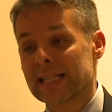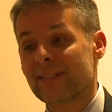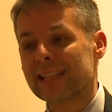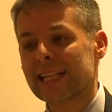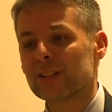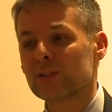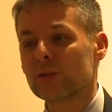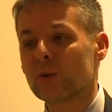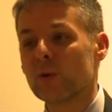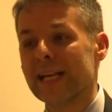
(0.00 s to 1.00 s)
at Vatican
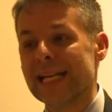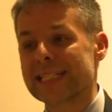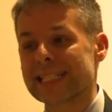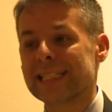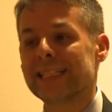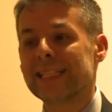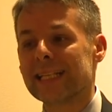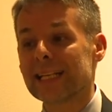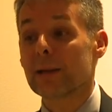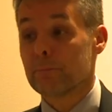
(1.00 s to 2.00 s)
II, it's
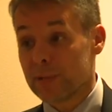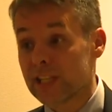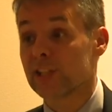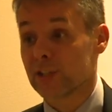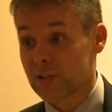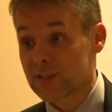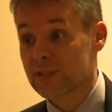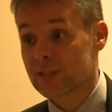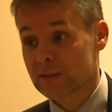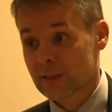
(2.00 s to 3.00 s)
still
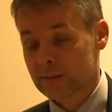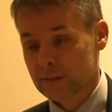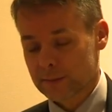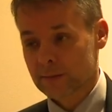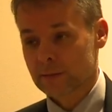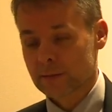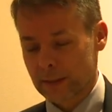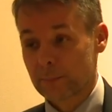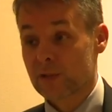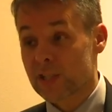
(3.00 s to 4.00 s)
ambiguous,
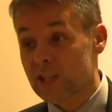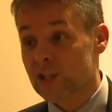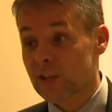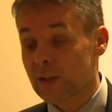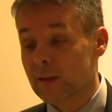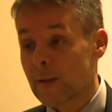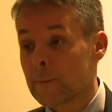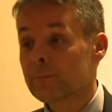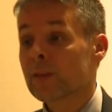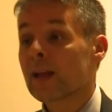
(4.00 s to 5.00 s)
the position,
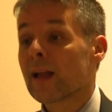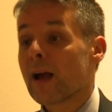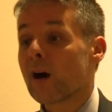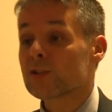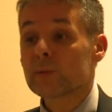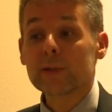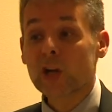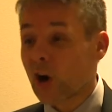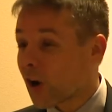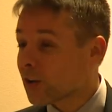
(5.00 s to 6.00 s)
also
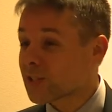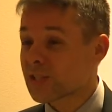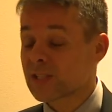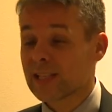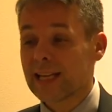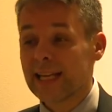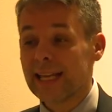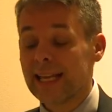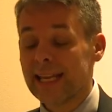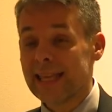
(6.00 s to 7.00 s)
because
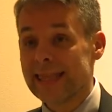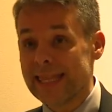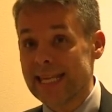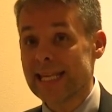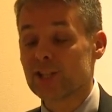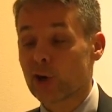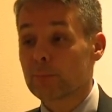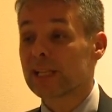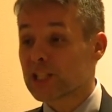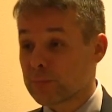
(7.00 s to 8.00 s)
the
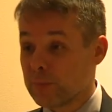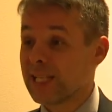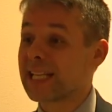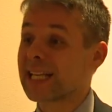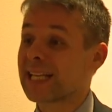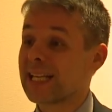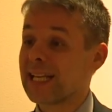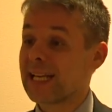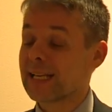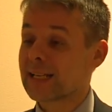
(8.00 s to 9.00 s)

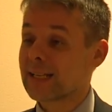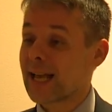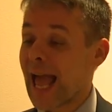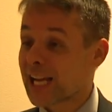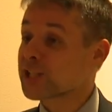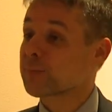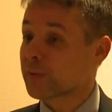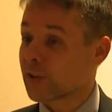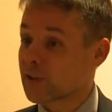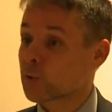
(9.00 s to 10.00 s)
German-speaking eh,
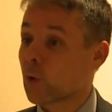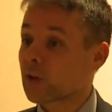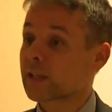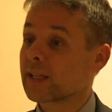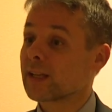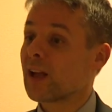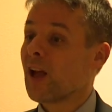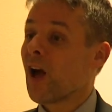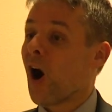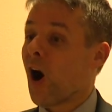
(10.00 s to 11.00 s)
experts working
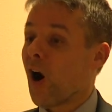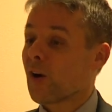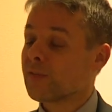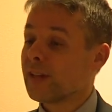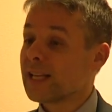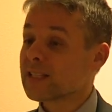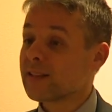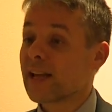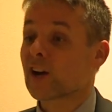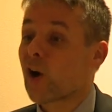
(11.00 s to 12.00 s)
on this,
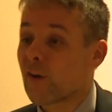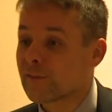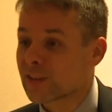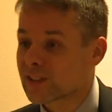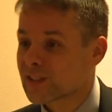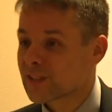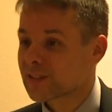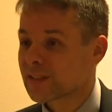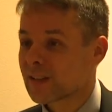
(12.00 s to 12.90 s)
they are converts.